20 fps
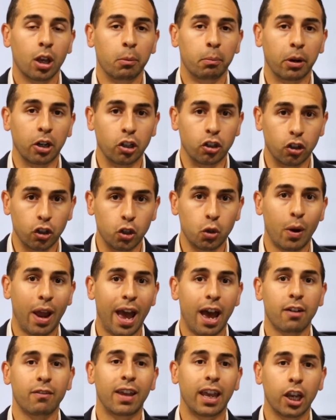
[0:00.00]
but do you
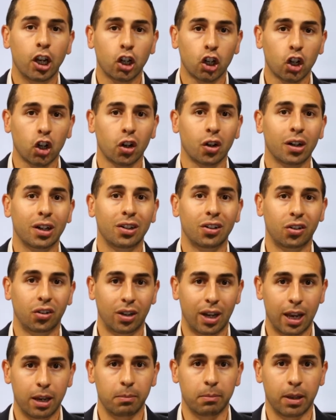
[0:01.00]
have a current
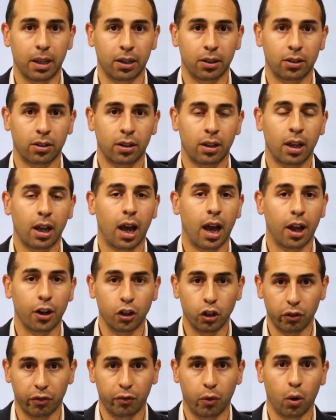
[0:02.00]
statement on
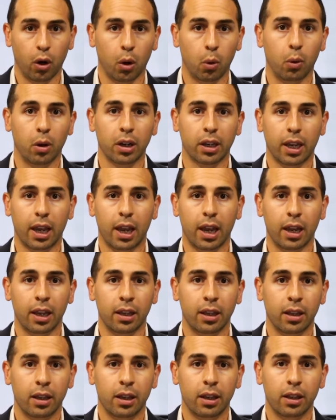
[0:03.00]
your 401k
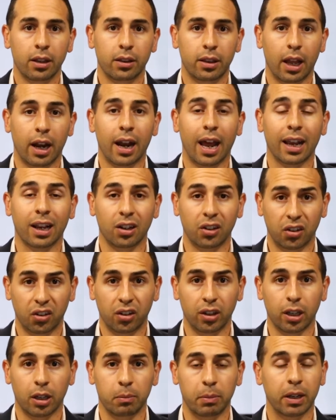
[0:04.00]
that I could
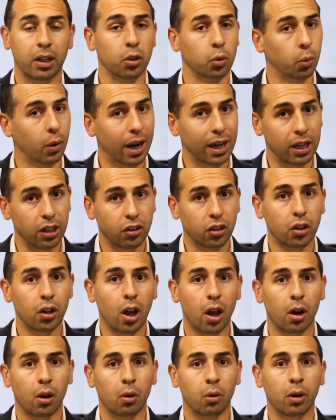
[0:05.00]
see? Because what I need to
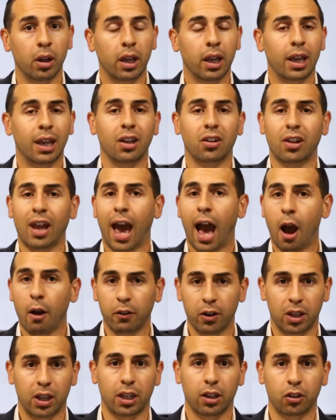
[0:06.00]
know is how
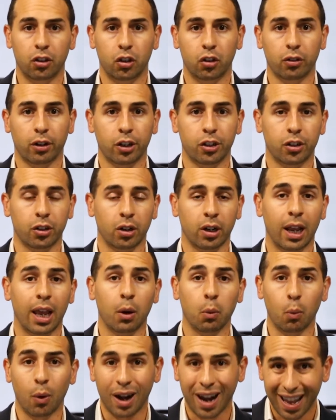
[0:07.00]
everything is structured.
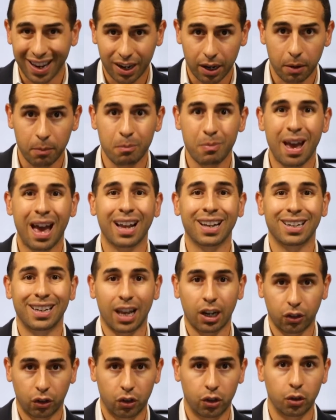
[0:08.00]
And when I come back
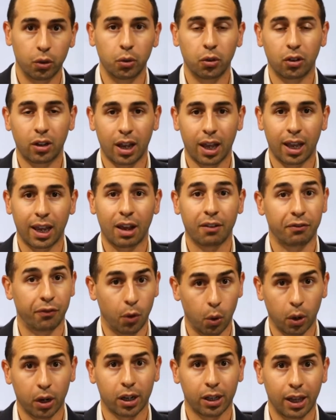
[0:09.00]
next Tuesday at
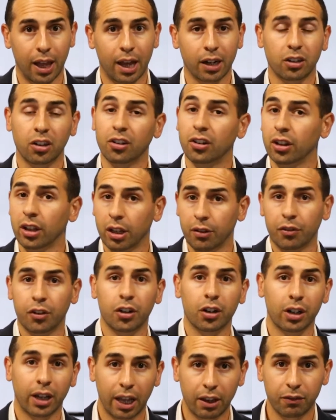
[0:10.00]
4 o'clock to deliver
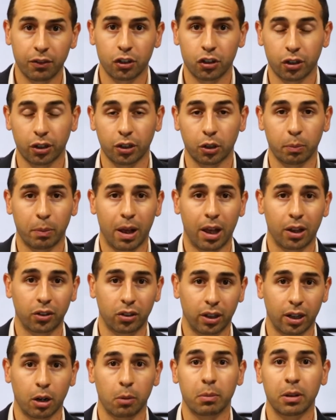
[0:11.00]
your life insurance
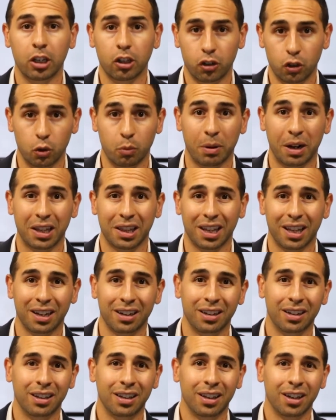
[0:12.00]
policy that'll be issued by then,
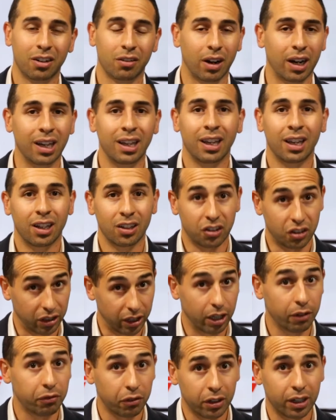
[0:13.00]
right?
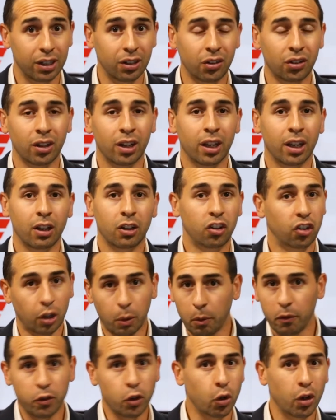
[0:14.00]
Deliveries, some
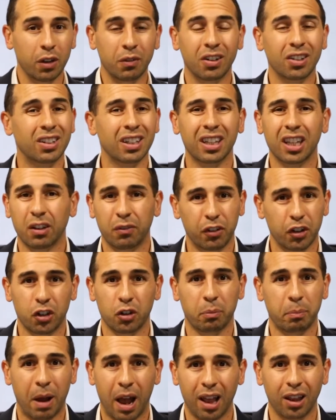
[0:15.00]
of you don't even deliver
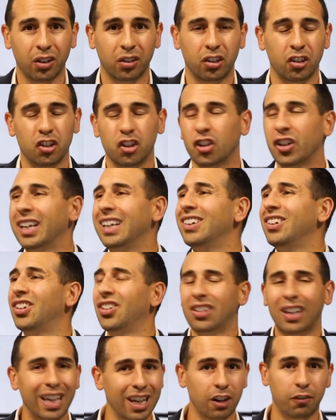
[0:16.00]
your policies. You're
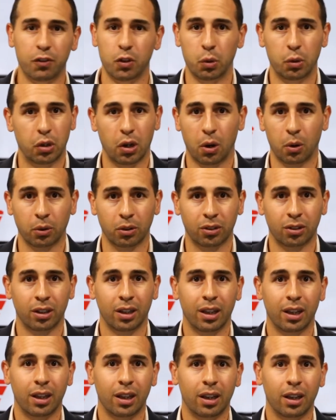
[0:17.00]
insane if you don't.
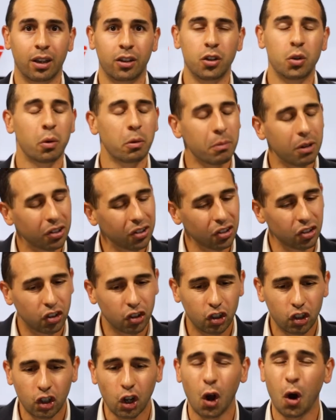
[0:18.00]
You are missing
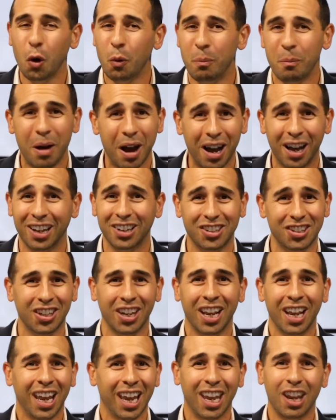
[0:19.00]
so much
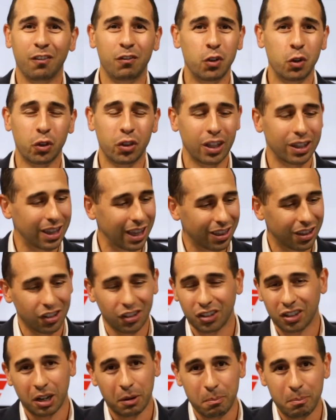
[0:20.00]
if you think that they're
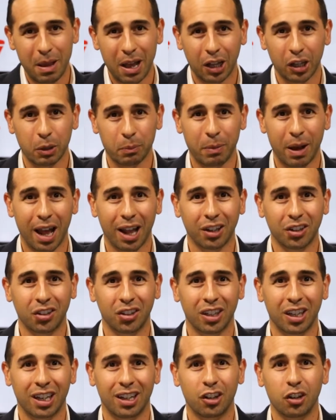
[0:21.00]
just going to mail the
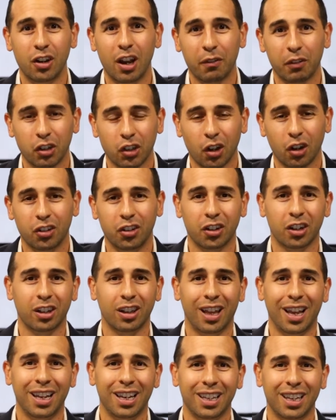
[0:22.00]
policy and you never talk to your
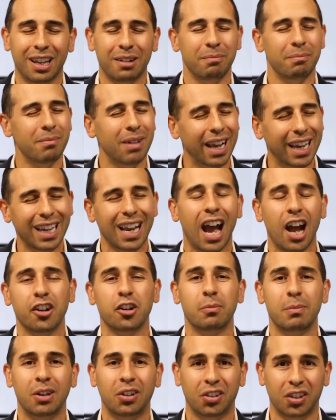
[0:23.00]
client again. My God,
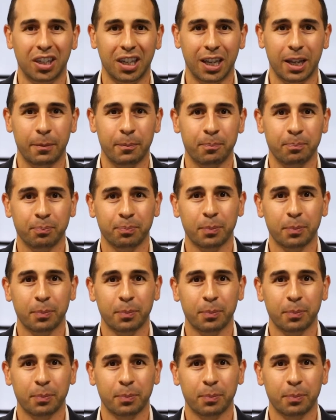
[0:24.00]
you're missing it.